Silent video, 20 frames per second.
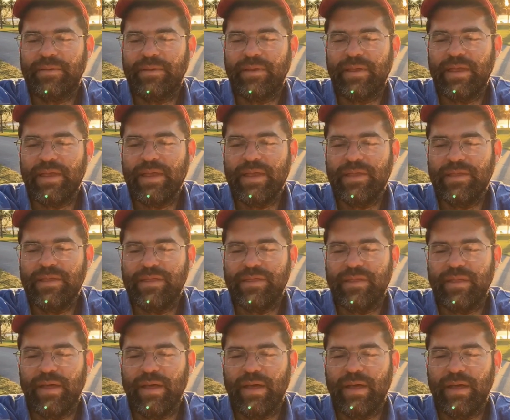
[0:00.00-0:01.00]
Keith
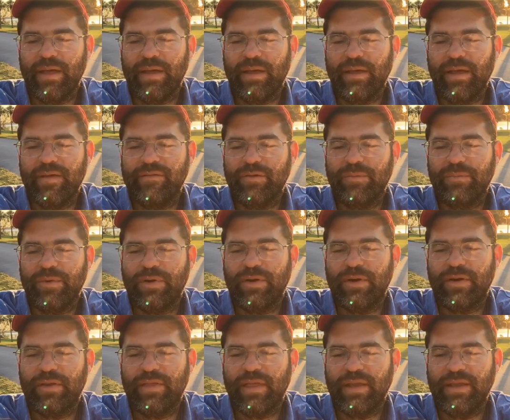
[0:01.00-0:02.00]

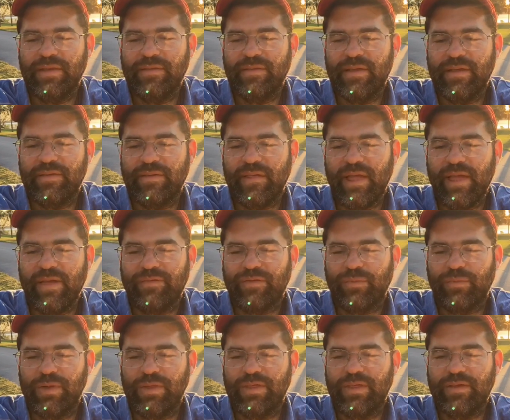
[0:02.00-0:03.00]
Levenberg that he says, I have to
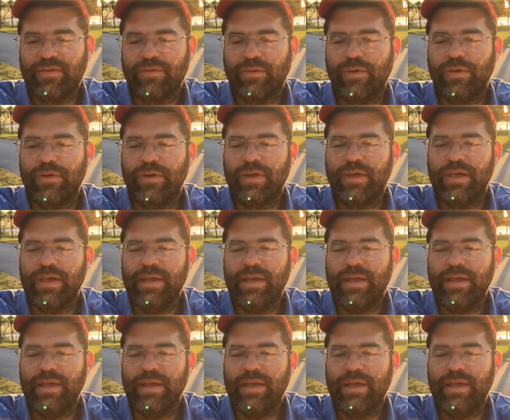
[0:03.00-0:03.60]
read this quote.